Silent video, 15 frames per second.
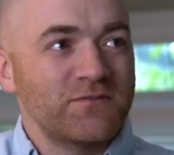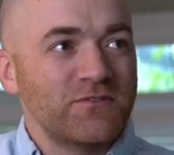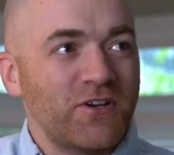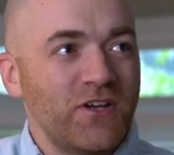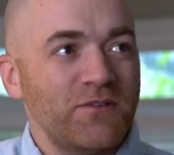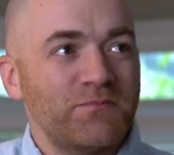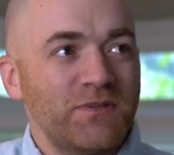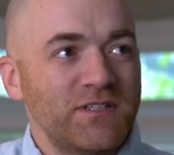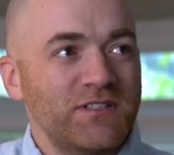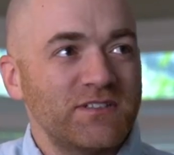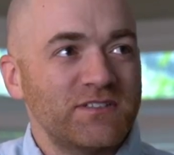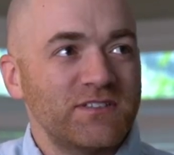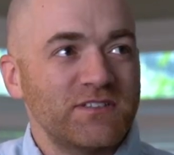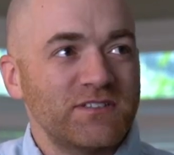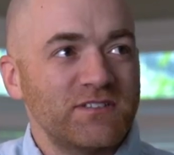Great, big
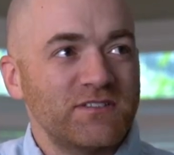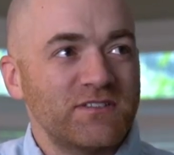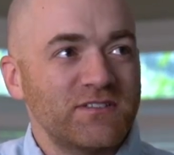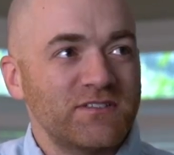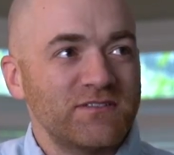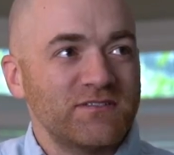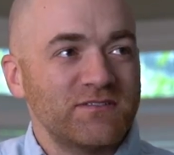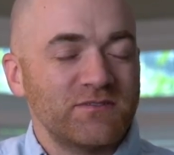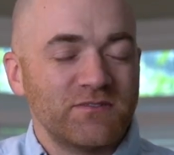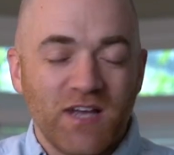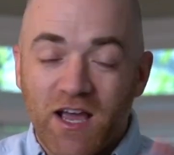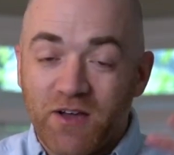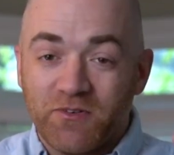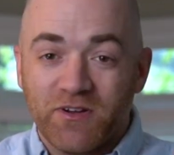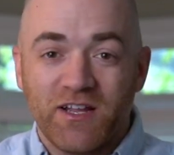decisions?
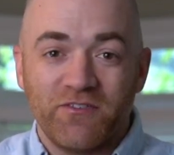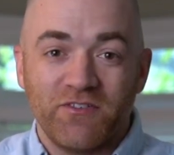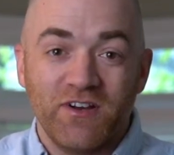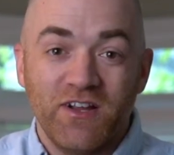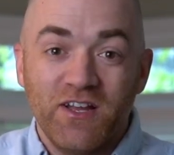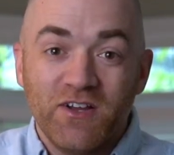Whatever.